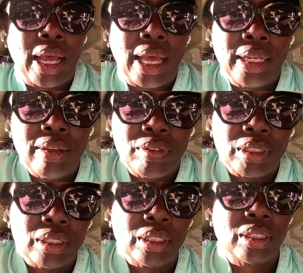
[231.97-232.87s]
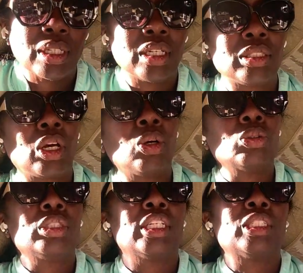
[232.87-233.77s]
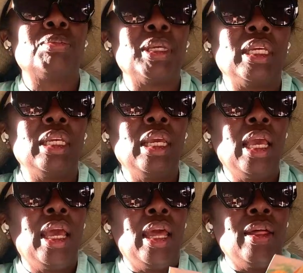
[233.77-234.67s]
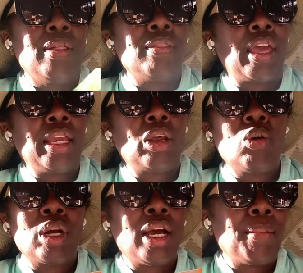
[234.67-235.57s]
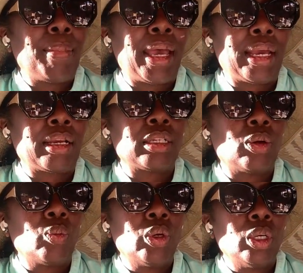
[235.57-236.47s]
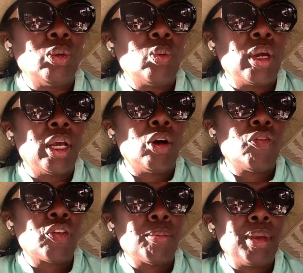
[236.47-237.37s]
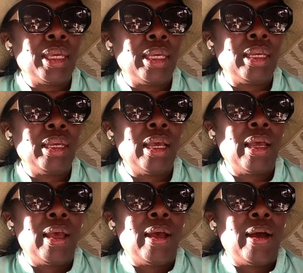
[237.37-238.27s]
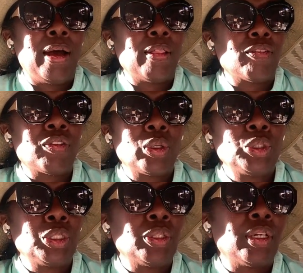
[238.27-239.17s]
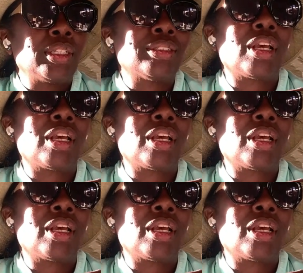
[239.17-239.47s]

I live in zone 6B, they don't come back real well for me. The first year it's